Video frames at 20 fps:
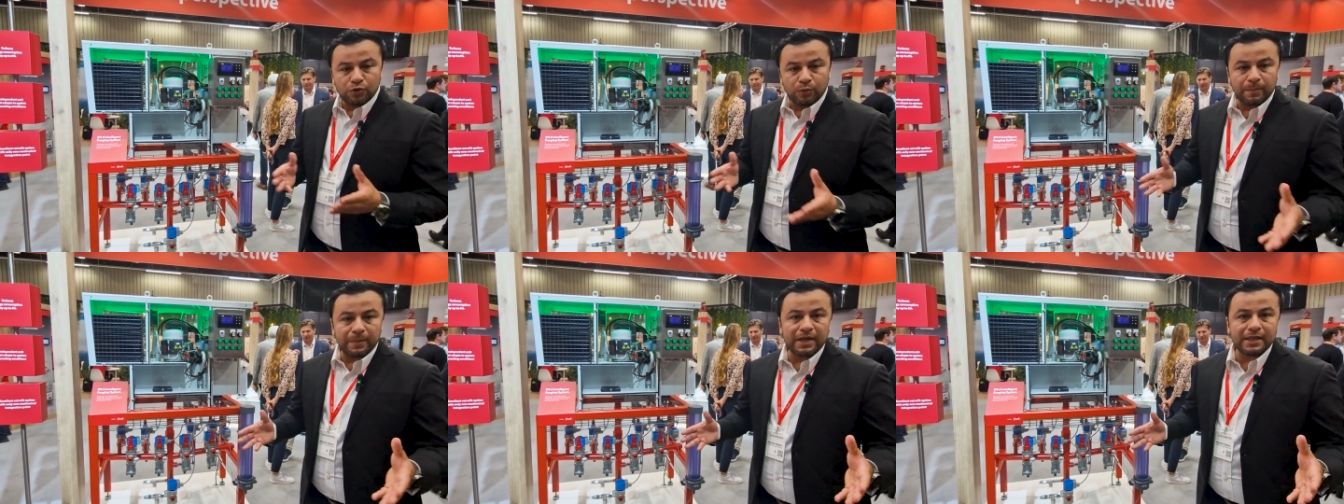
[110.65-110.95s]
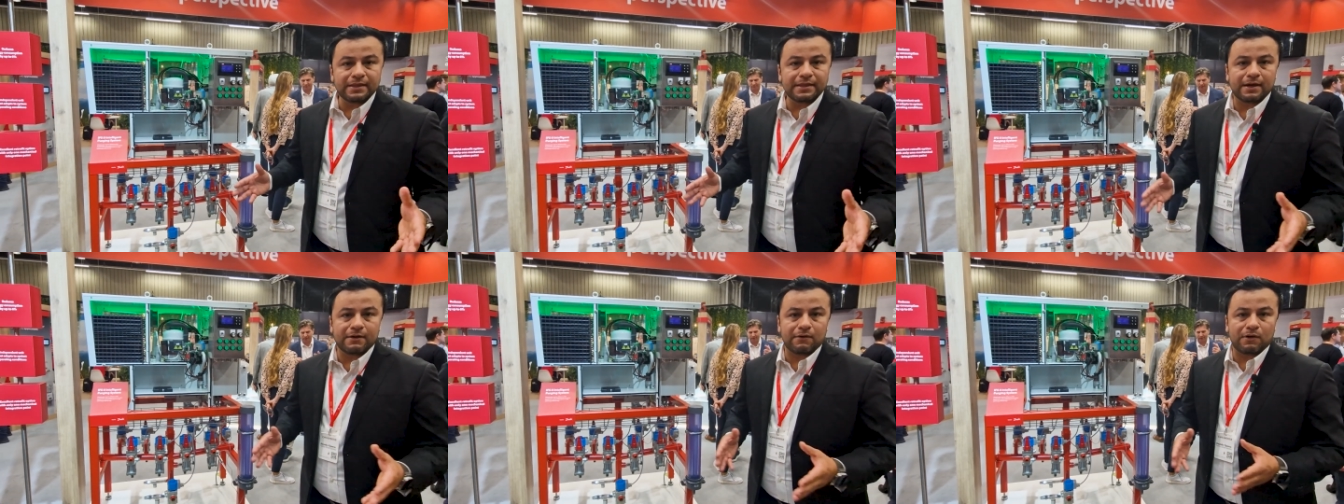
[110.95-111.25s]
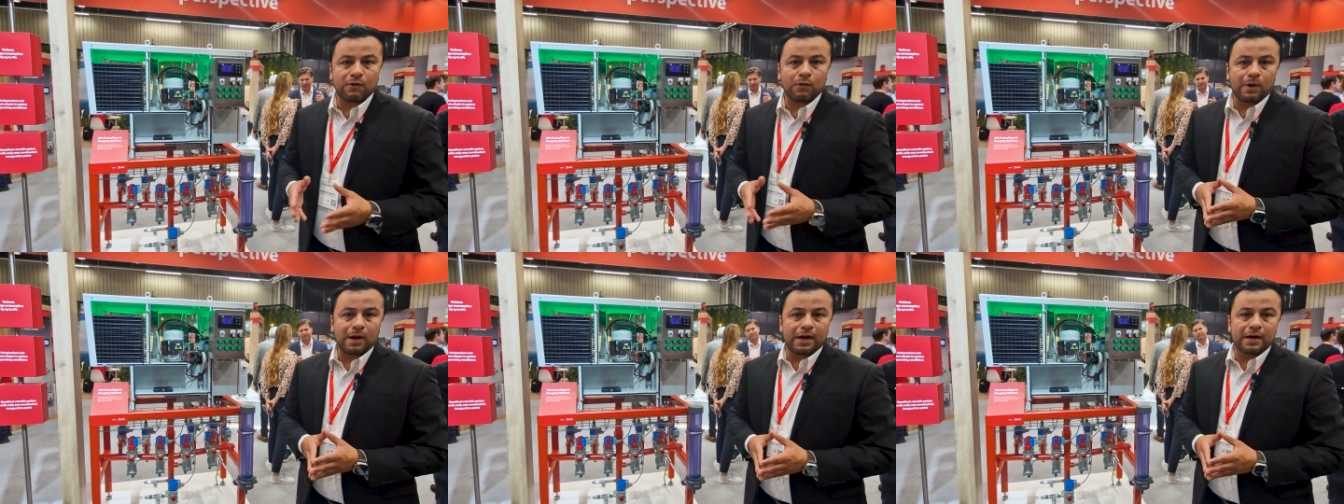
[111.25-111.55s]
to meet the
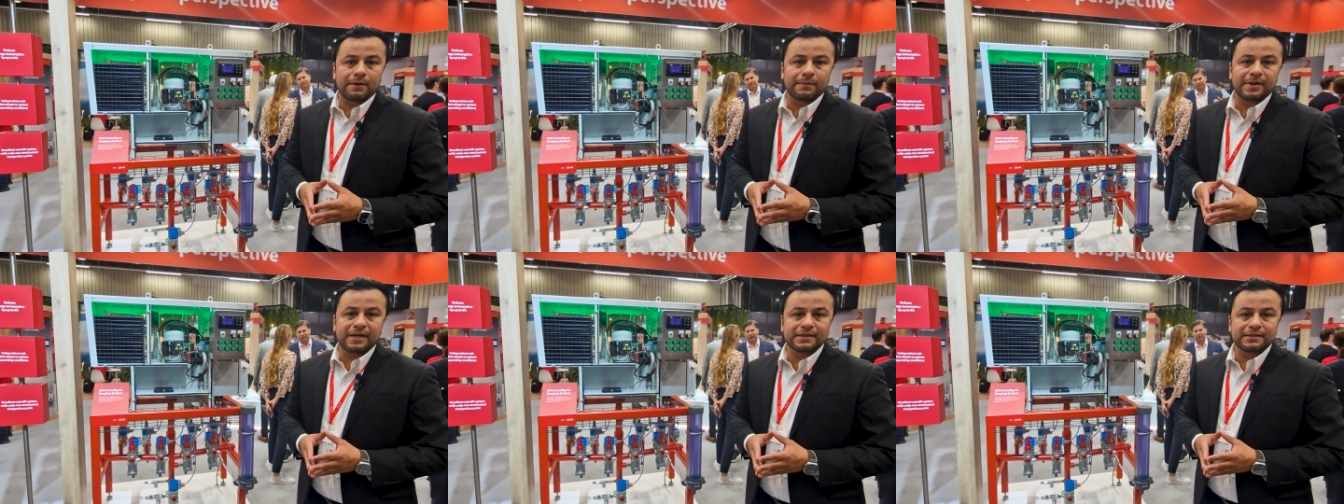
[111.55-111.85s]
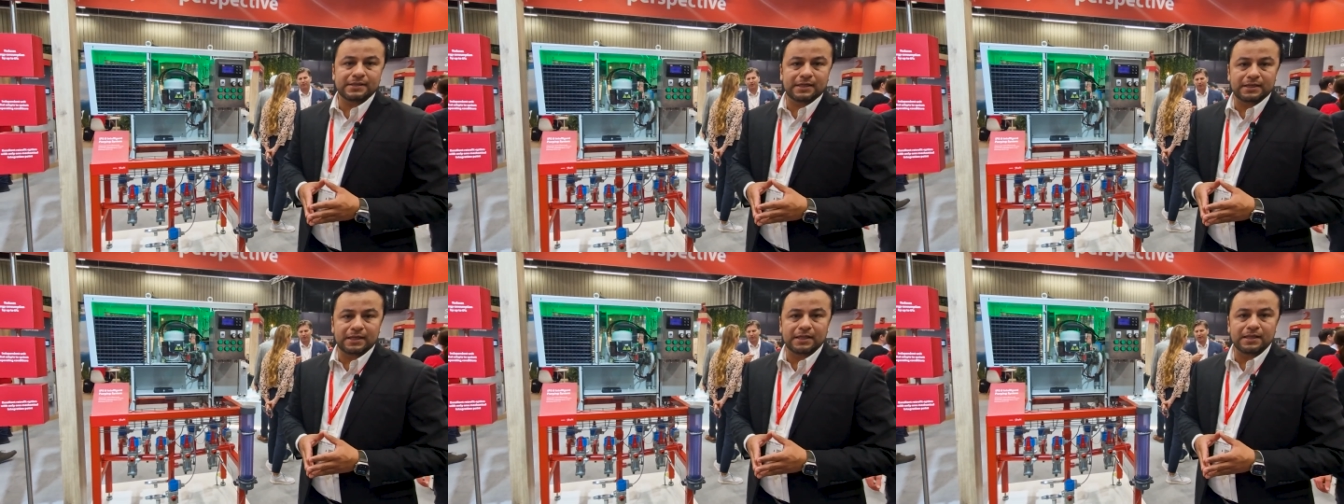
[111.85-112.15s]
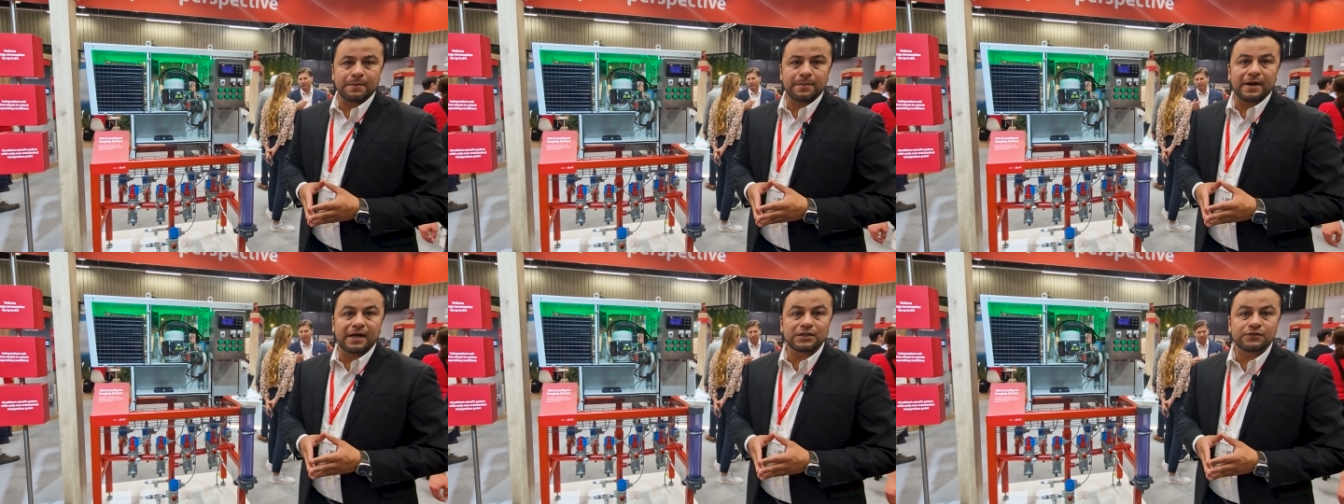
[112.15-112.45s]
requirements and
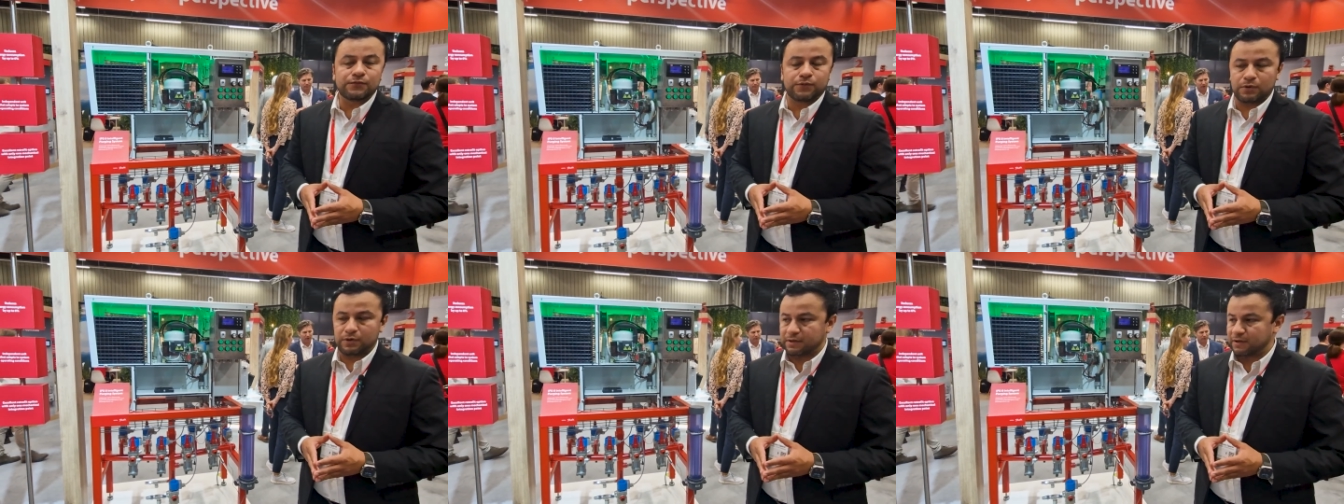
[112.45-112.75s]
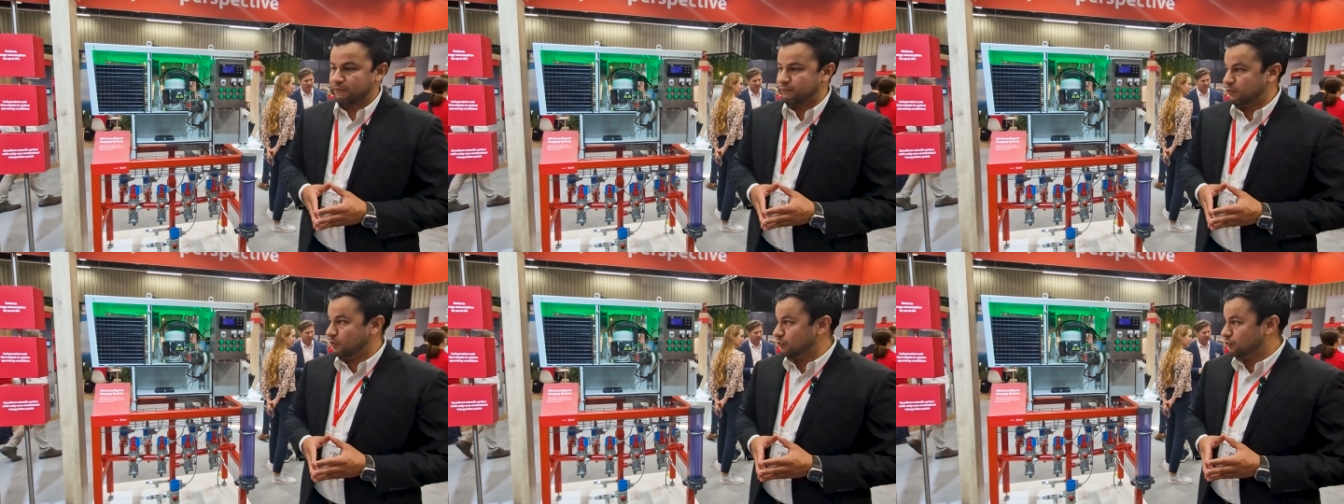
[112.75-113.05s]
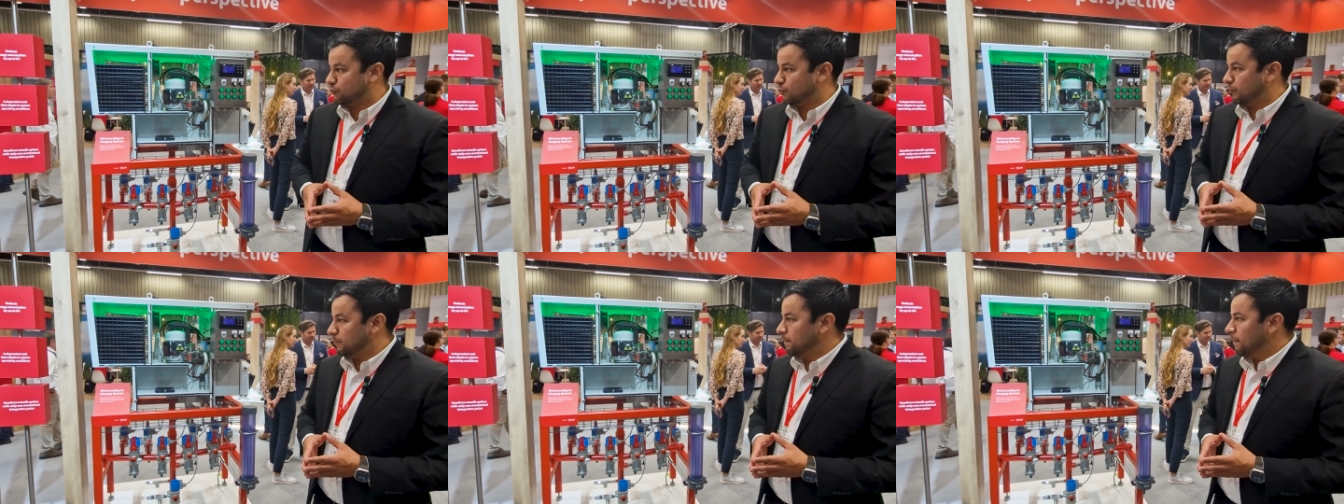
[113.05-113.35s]
the demands for the
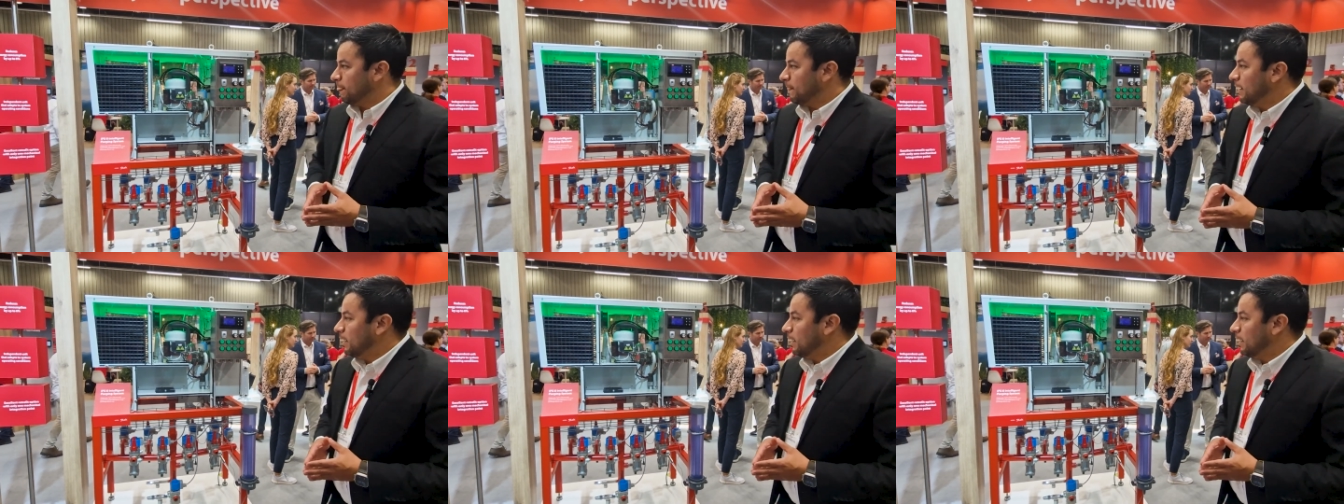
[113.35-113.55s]
future.